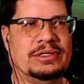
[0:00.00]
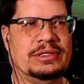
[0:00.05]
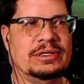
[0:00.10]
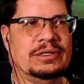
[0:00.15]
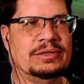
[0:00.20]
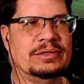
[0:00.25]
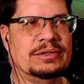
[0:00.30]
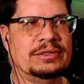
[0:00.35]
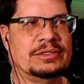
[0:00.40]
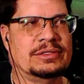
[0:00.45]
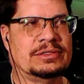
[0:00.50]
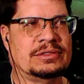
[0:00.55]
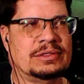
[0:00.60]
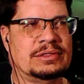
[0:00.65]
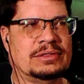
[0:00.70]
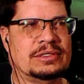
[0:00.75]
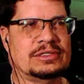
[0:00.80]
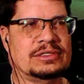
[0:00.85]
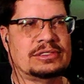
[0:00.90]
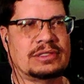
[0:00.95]
The
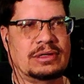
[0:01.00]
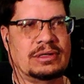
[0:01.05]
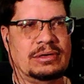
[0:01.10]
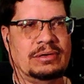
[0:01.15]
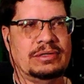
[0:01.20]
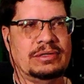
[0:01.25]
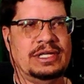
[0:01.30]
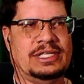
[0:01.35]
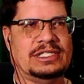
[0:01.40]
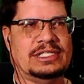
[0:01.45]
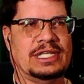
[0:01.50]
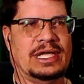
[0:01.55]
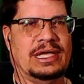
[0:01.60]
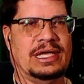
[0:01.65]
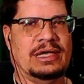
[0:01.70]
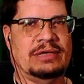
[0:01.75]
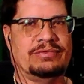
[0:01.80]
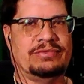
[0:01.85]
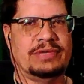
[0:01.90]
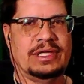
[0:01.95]
song needs to
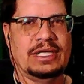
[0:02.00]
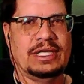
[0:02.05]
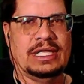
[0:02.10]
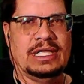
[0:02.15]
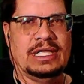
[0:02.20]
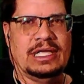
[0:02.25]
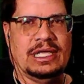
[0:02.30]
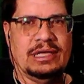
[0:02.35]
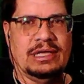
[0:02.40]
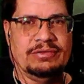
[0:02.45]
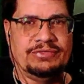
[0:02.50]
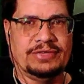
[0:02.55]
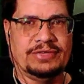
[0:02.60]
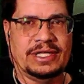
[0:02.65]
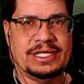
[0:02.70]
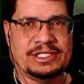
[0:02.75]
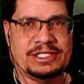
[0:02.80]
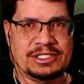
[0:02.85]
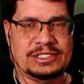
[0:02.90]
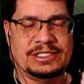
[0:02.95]
have
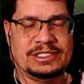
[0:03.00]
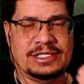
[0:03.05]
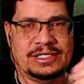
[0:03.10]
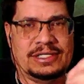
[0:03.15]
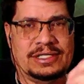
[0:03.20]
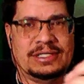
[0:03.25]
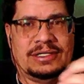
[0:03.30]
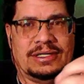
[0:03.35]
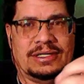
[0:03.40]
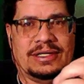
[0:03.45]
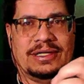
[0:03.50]
inflections in it.